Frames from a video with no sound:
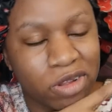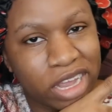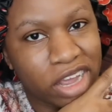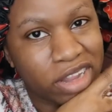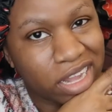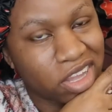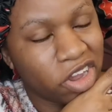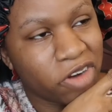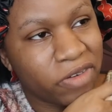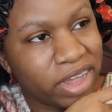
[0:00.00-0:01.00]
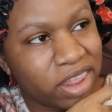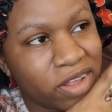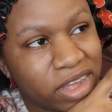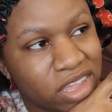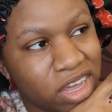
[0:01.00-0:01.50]
that tier right
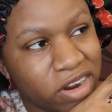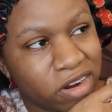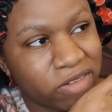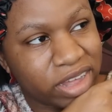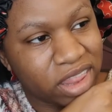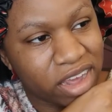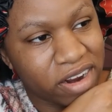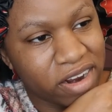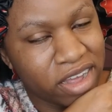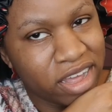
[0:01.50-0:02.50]
there,